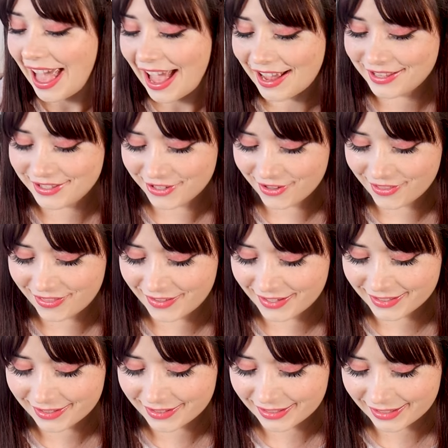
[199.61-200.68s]
And so
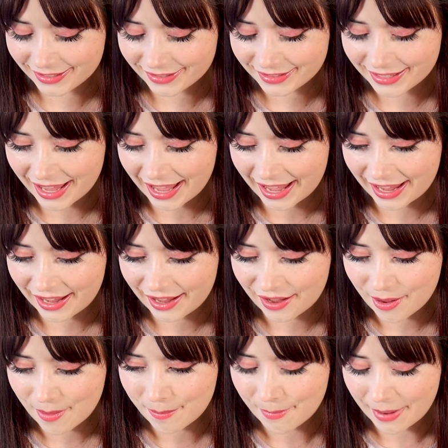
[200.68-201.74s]
this is
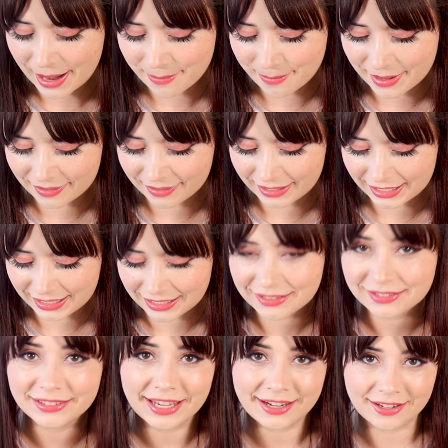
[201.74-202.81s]
a My Melody
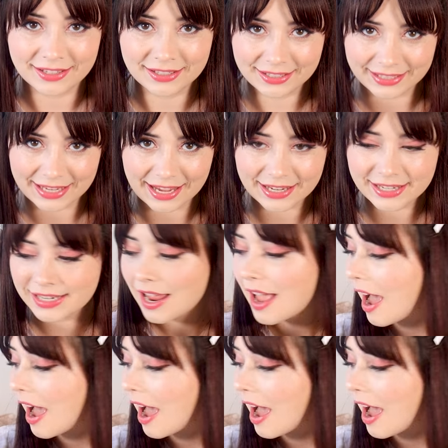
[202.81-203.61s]
letter set.